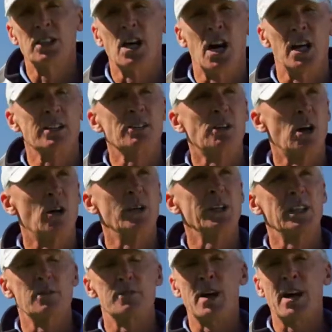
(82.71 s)
not
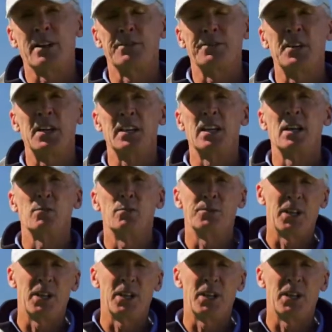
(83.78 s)
growing the amount of feed